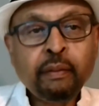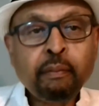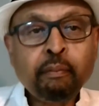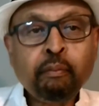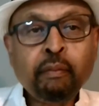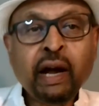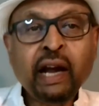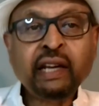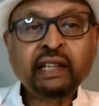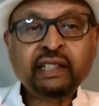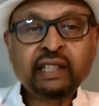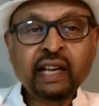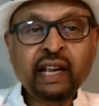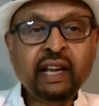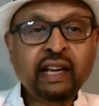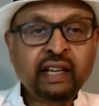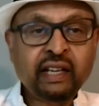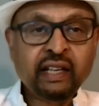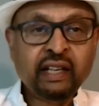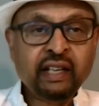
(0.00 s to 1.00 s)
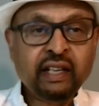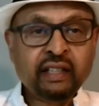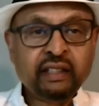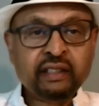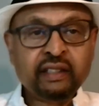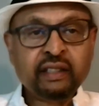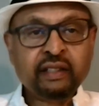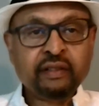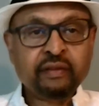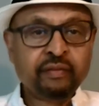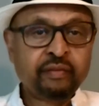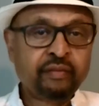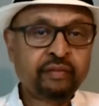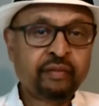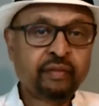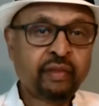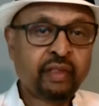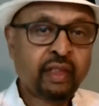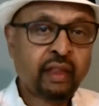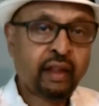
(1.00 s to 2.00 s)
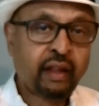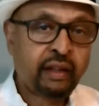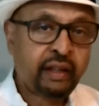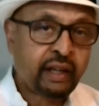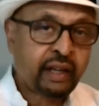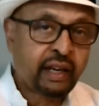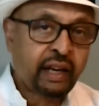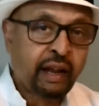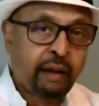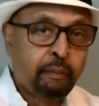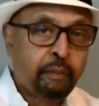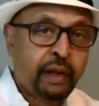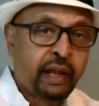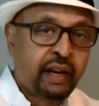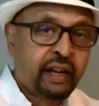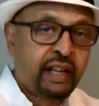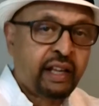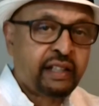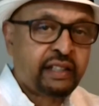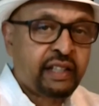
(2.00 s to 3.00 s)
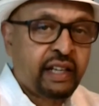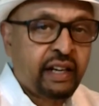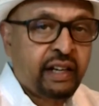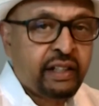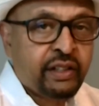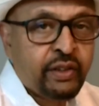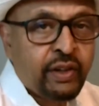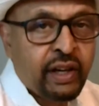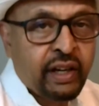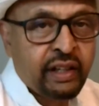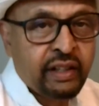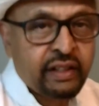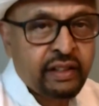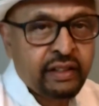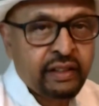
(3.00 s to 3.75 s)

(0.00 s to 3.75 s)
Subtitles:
my take is you cannot bet against Eritrea.